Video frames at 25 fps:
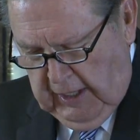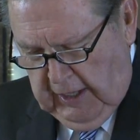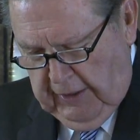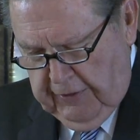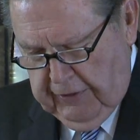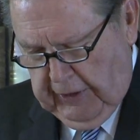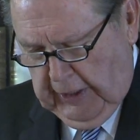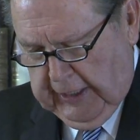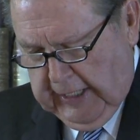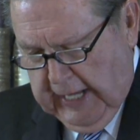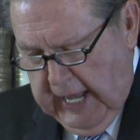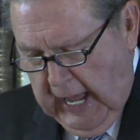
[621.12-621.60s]

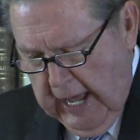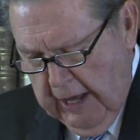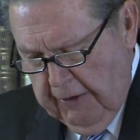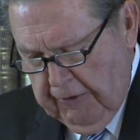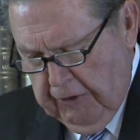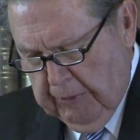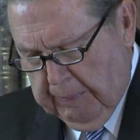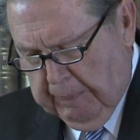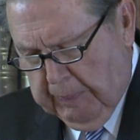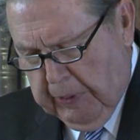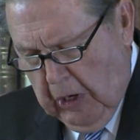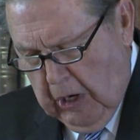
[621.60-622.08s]
The
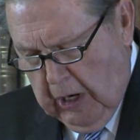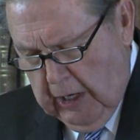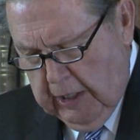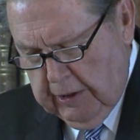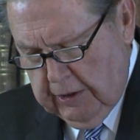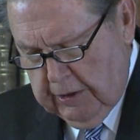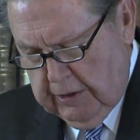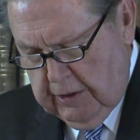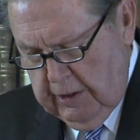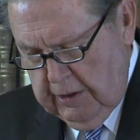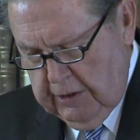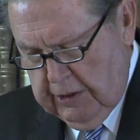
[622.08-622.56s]

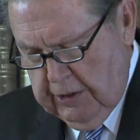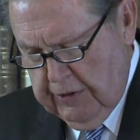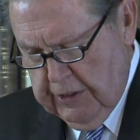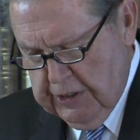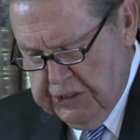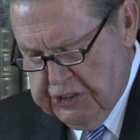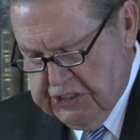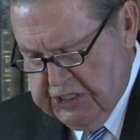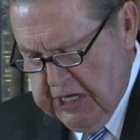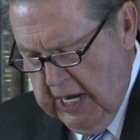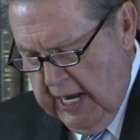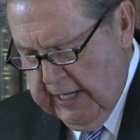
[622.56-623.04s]
counterpart to the
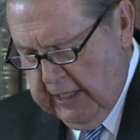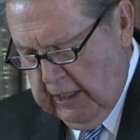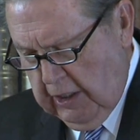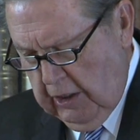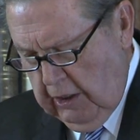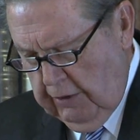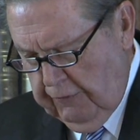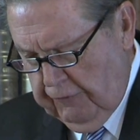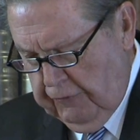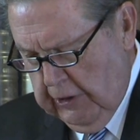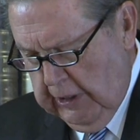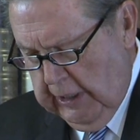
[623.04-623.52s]

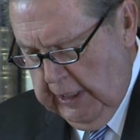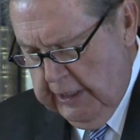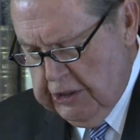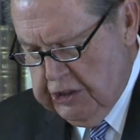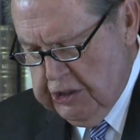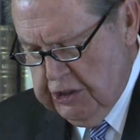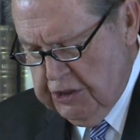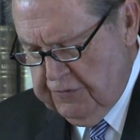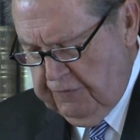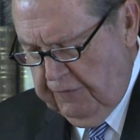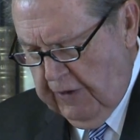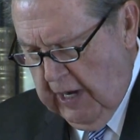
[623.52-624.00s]
cycle of
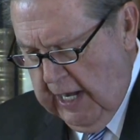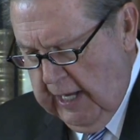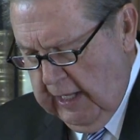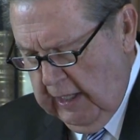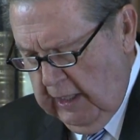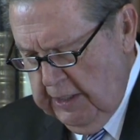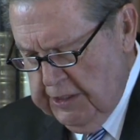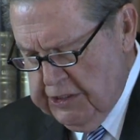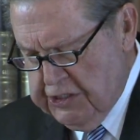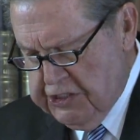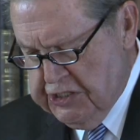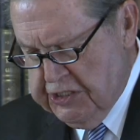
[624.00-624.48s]
religious
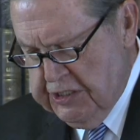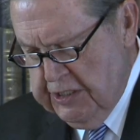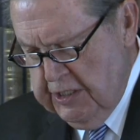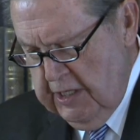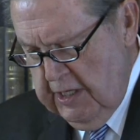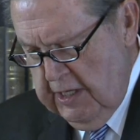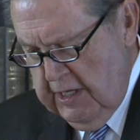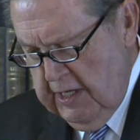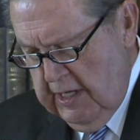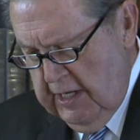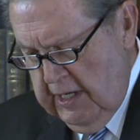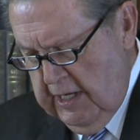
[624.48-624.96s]
violence
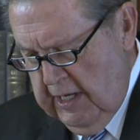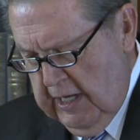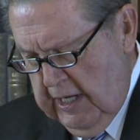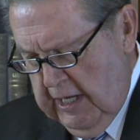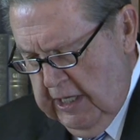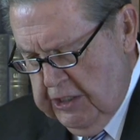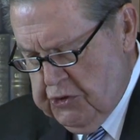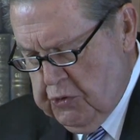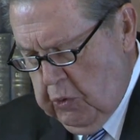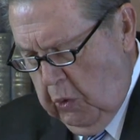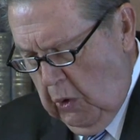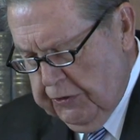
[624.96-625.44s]

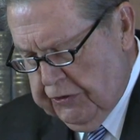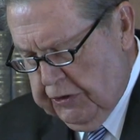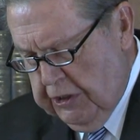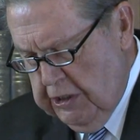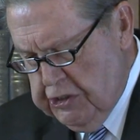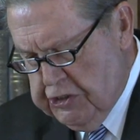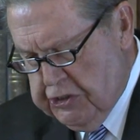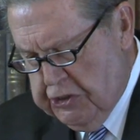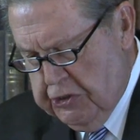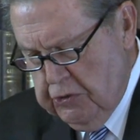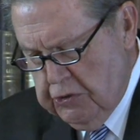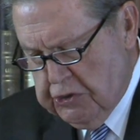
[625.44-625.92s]
is what
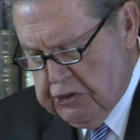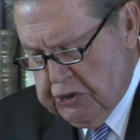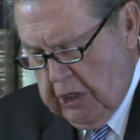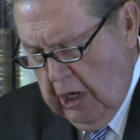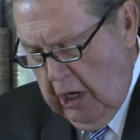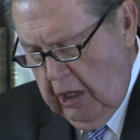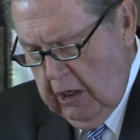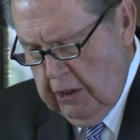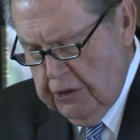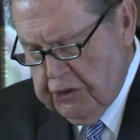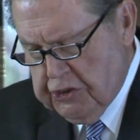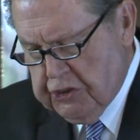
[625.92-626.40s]
these two
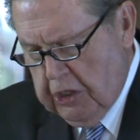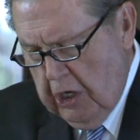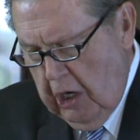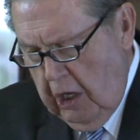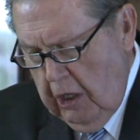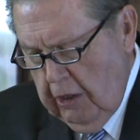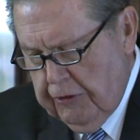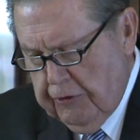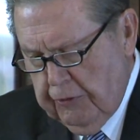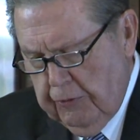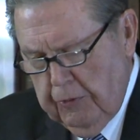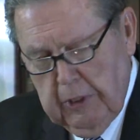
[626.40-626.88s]
scholars
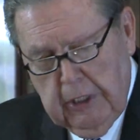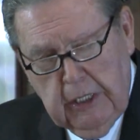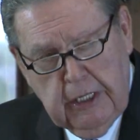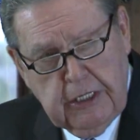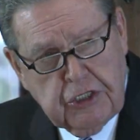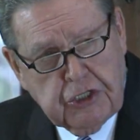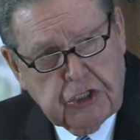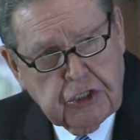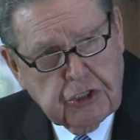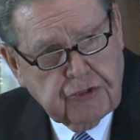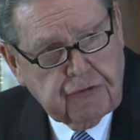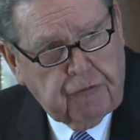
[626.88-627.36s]
call the
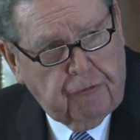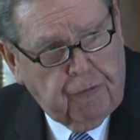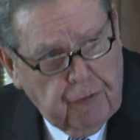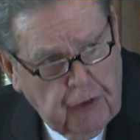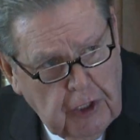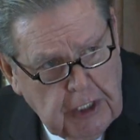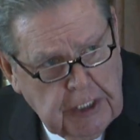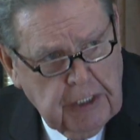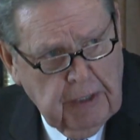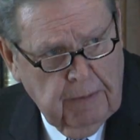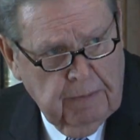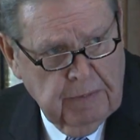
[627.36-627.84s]
religious
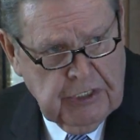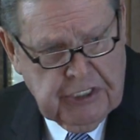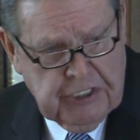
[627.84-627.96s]
freedom